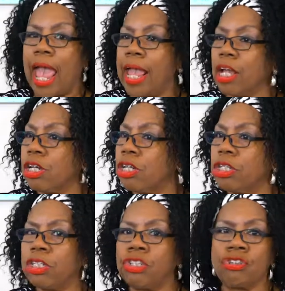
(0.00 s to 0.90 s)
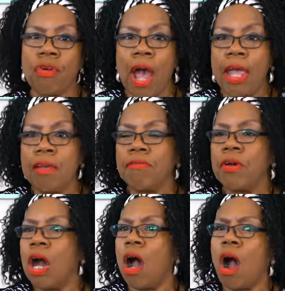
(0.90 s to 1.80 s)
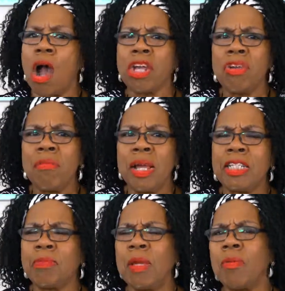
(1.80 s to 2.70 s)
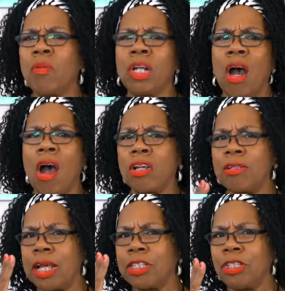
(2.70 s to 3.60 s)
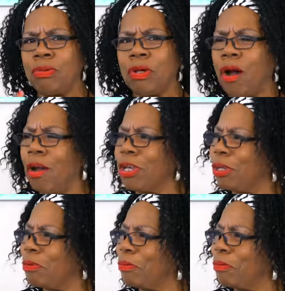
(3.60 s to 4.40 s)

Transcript: is anger, the strife, arguments. People want to argue. It takes two to argue.